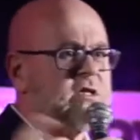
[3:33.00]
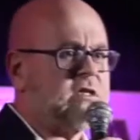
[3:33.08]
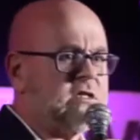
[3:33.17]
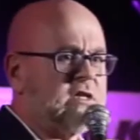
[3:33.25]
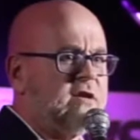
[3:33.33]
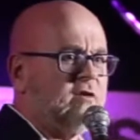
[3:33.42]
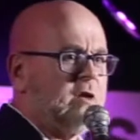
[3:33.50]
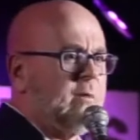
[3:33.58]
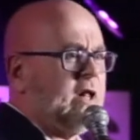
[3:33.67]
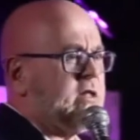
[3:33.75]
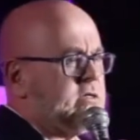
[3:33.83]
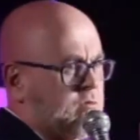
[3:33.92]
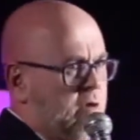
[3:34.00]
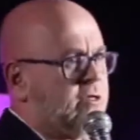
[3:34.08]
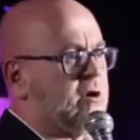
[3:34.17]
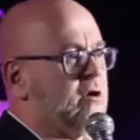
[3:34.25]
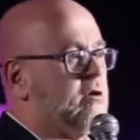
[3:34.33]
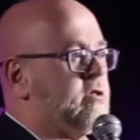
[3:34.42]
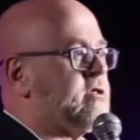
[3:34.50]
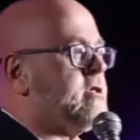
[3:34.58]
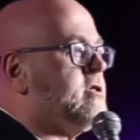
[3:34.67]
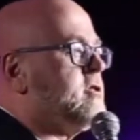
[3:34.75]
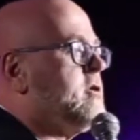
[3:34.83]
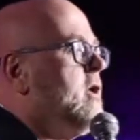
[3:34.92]
seen Stephen Amell, it's worth a Google
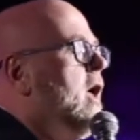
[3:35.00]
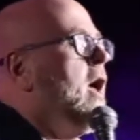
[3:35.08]
search.